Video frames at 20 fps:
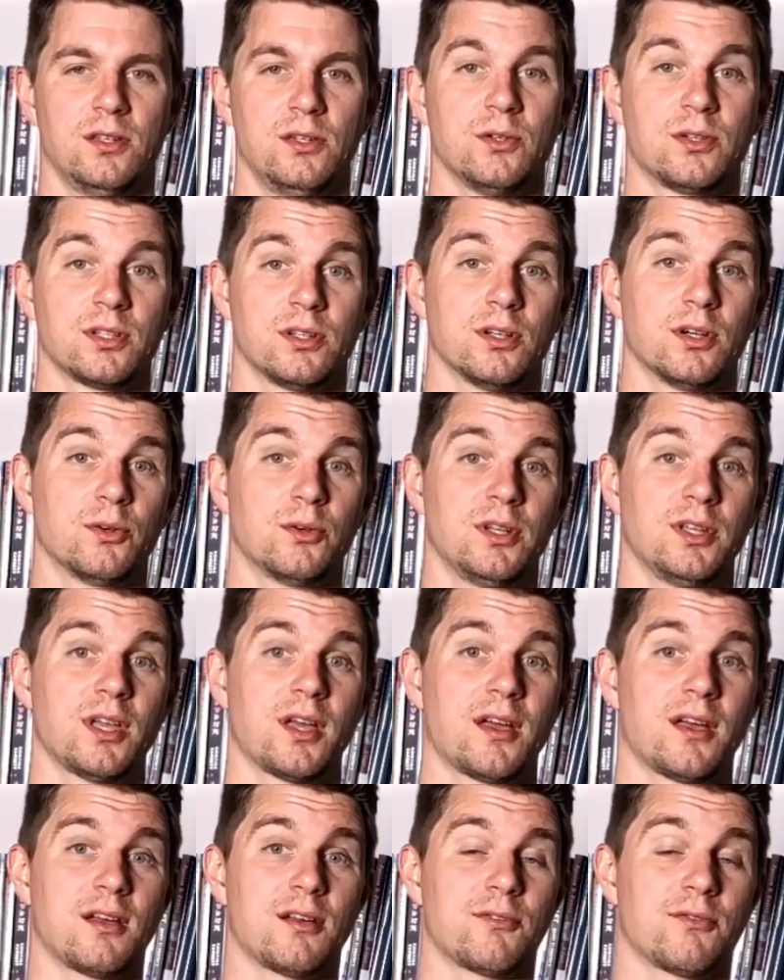You can only
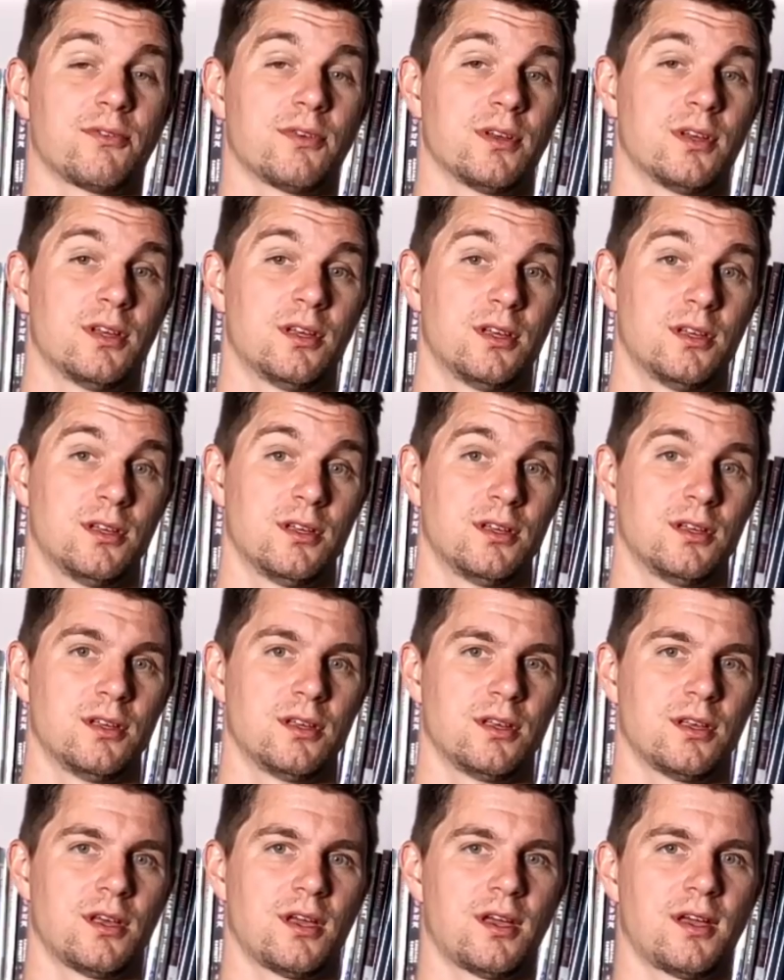have
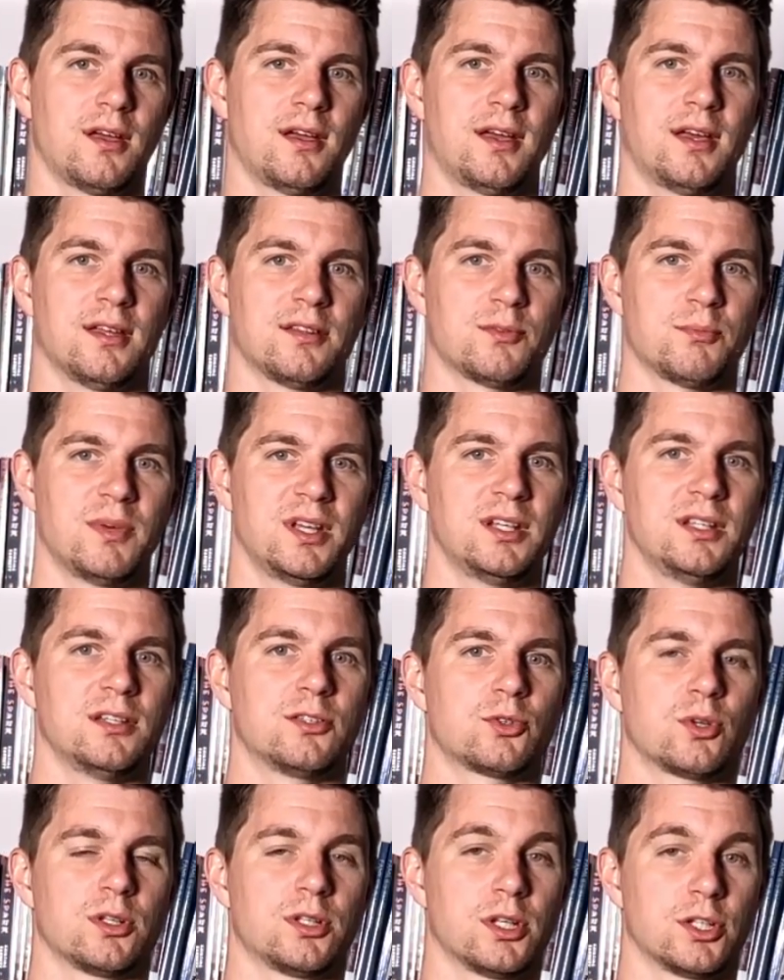as
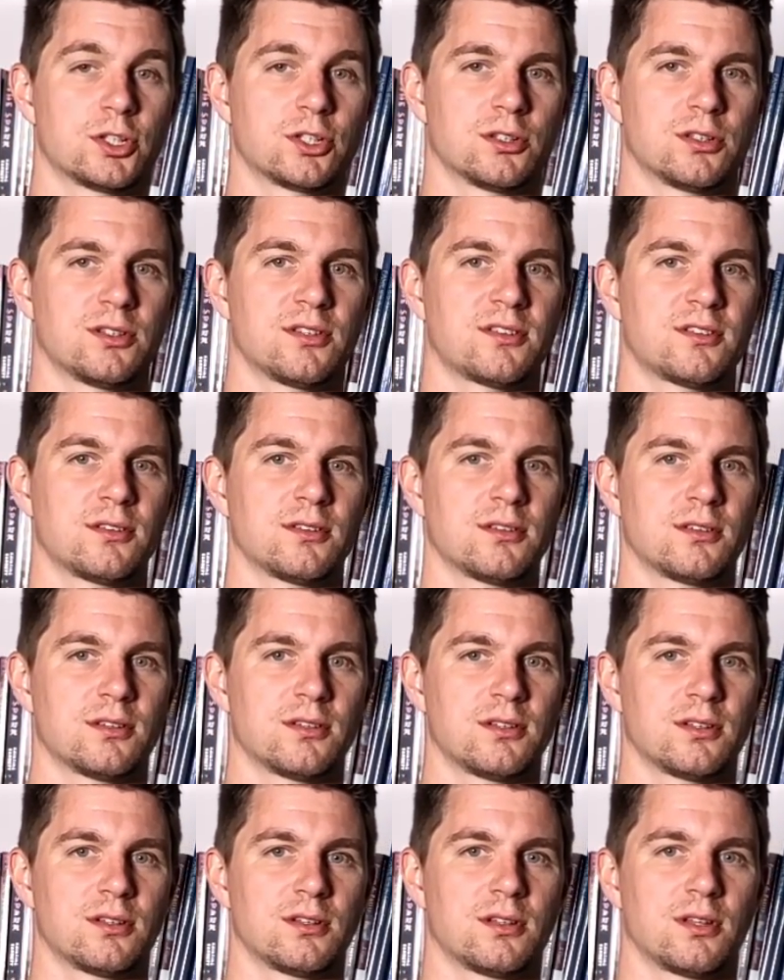many traditions
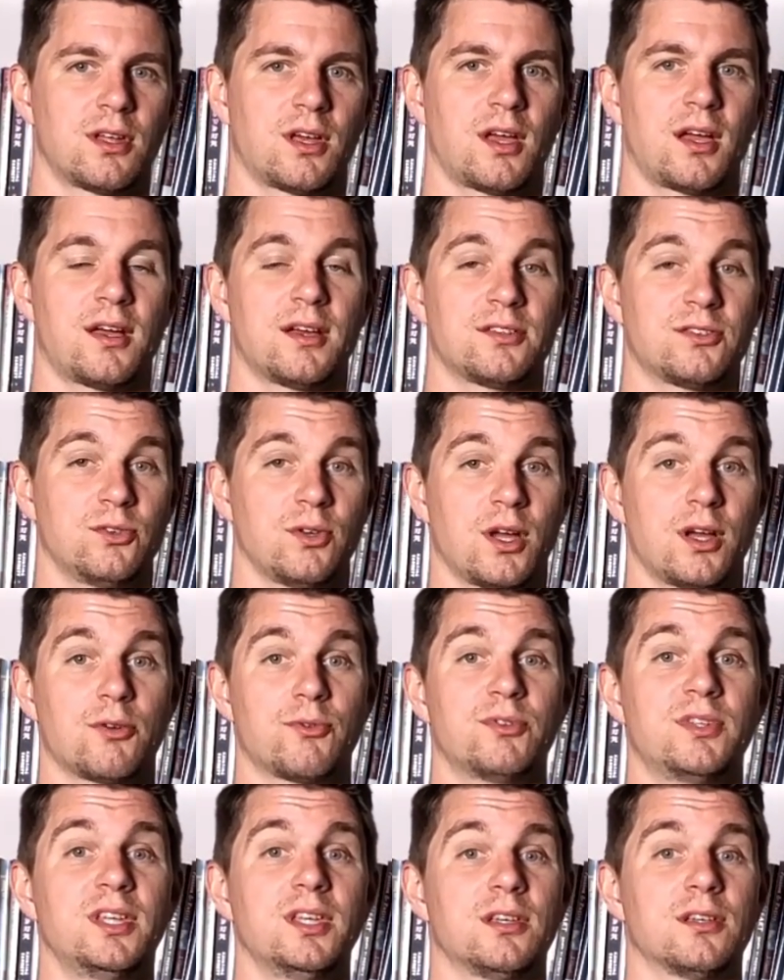as you
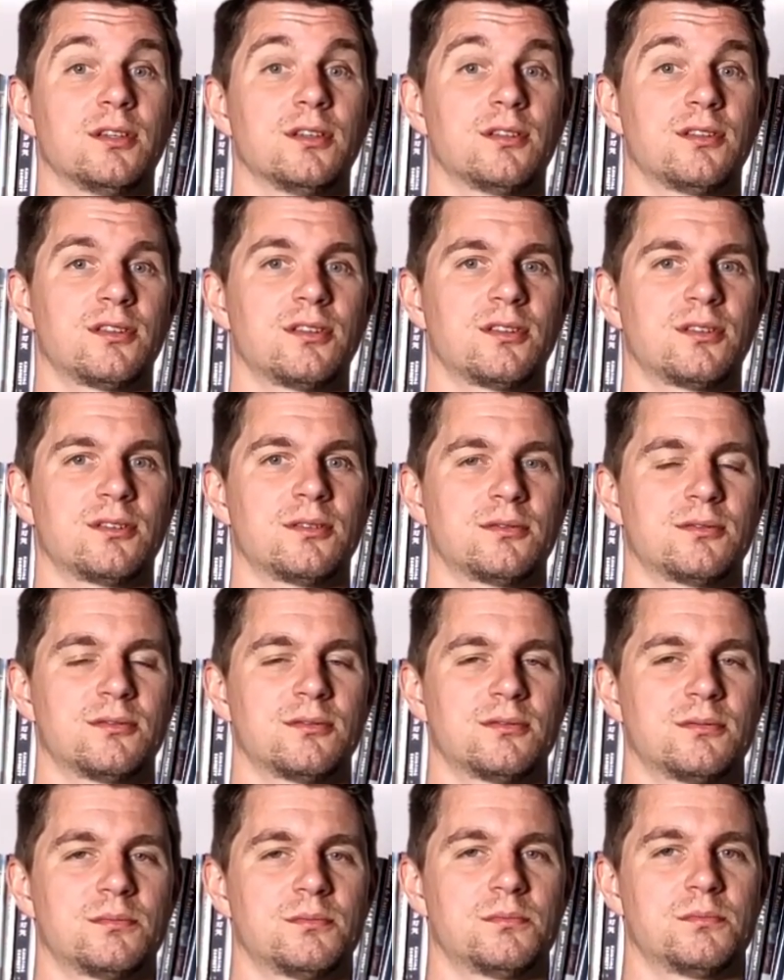have deacons.
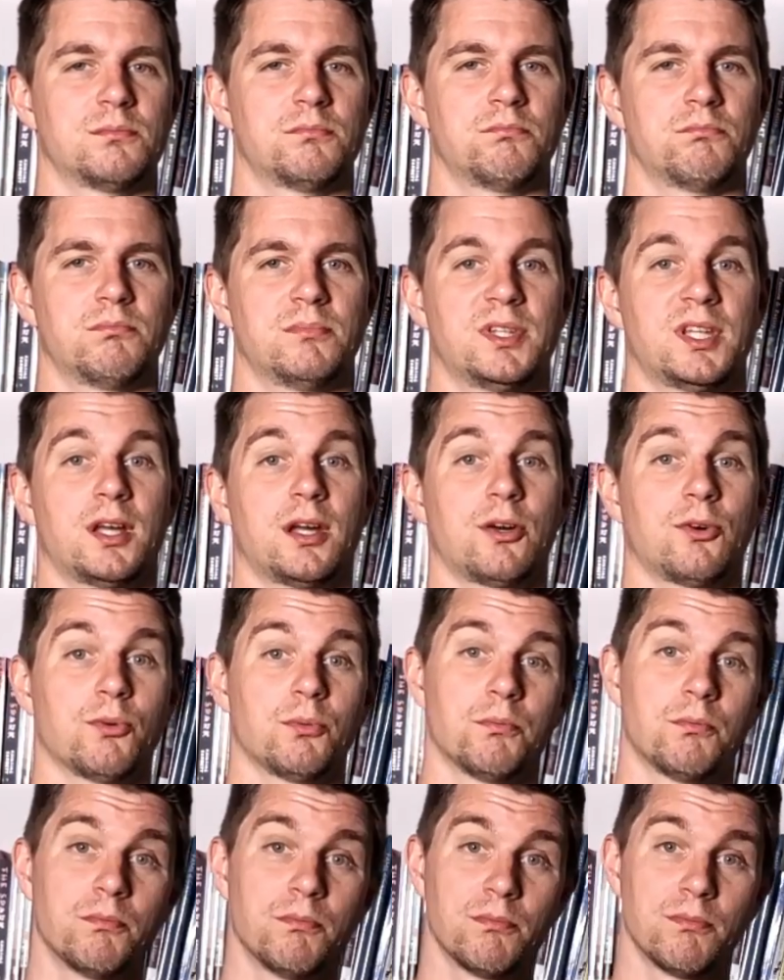
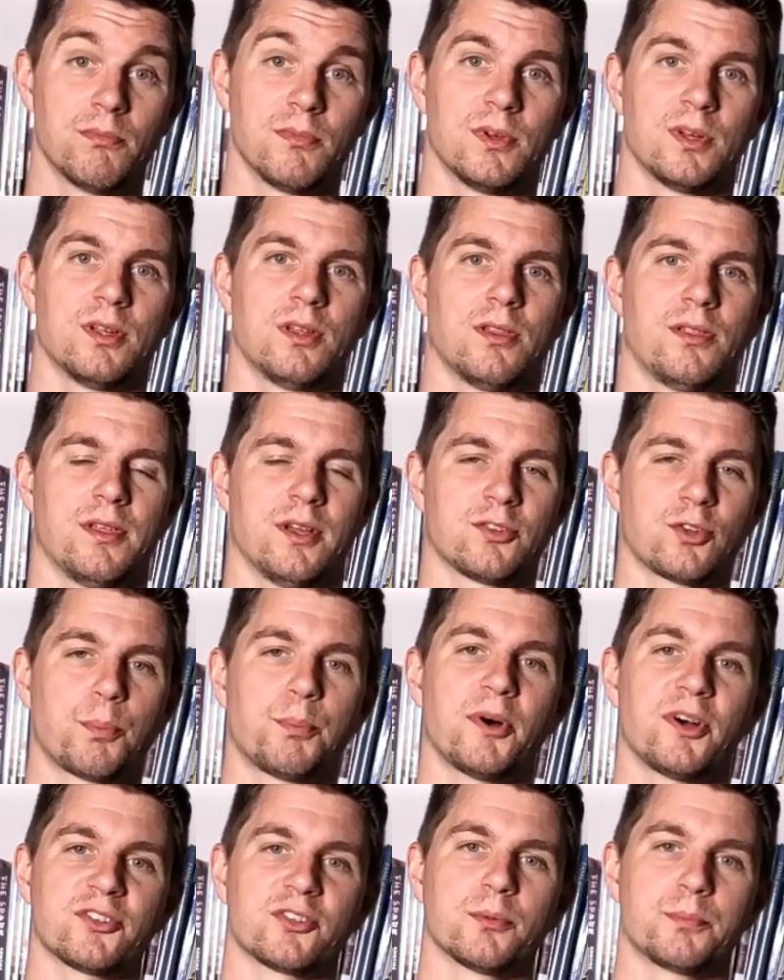Now, there's
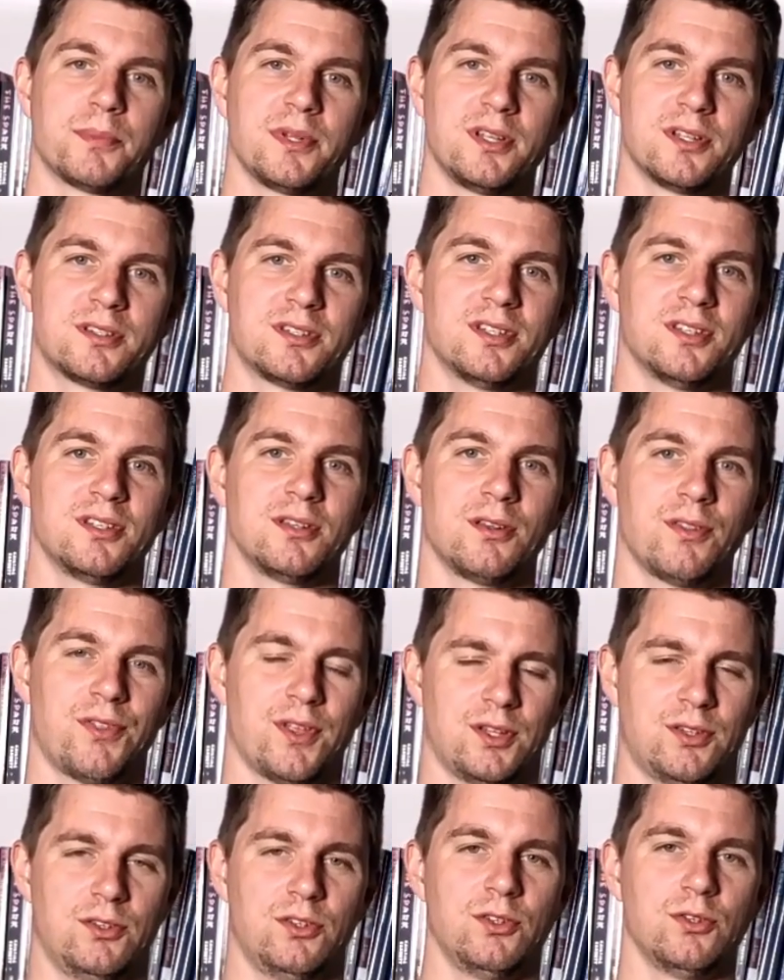a possibility
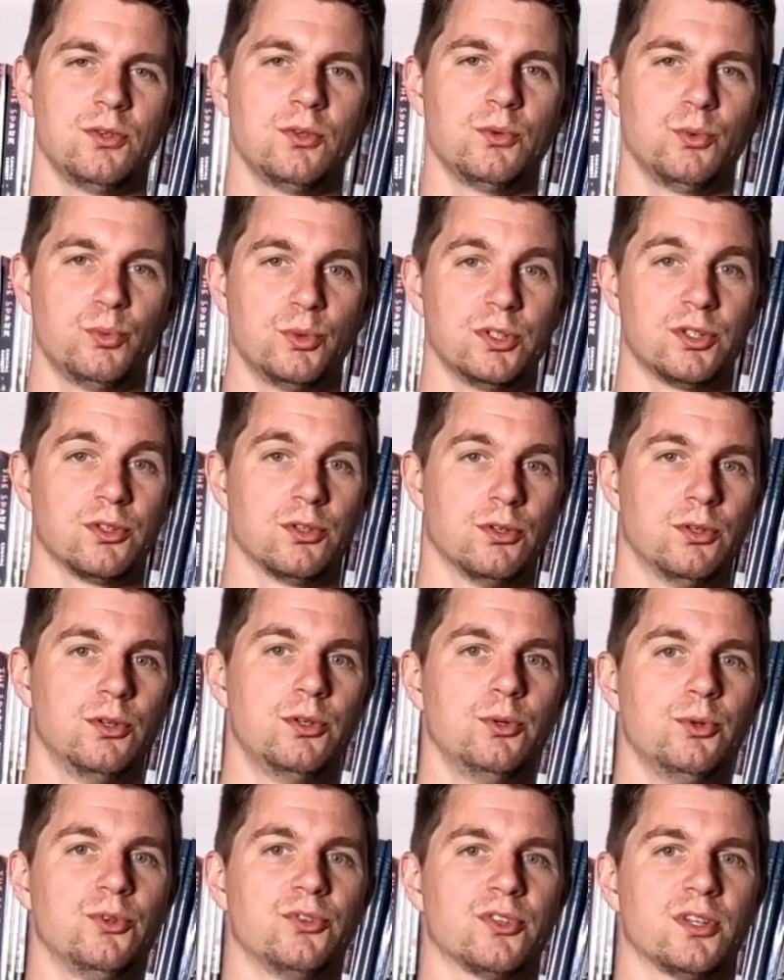that you would
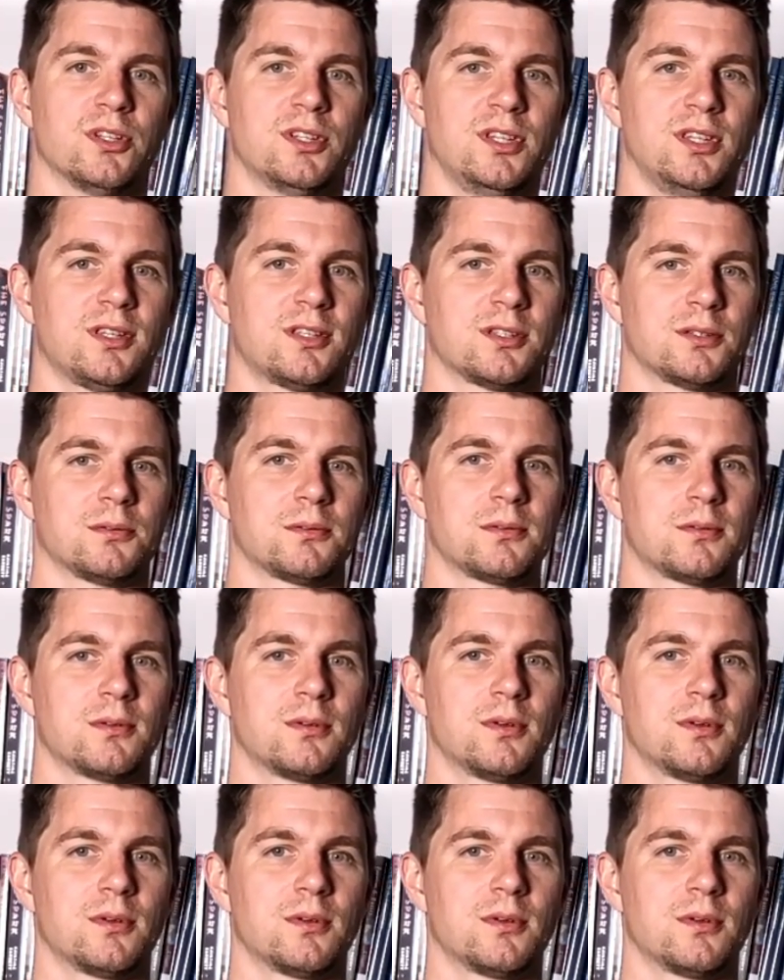lose a deacon.